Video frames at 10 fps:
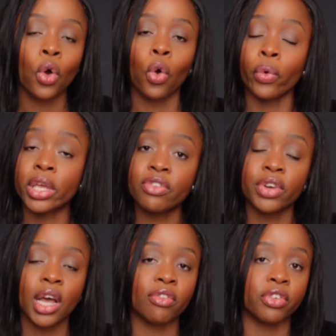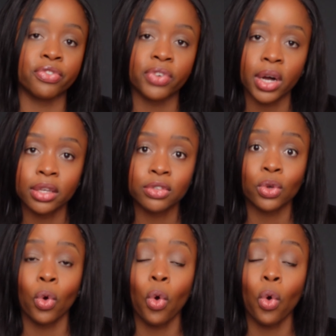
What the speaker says: or even having fines,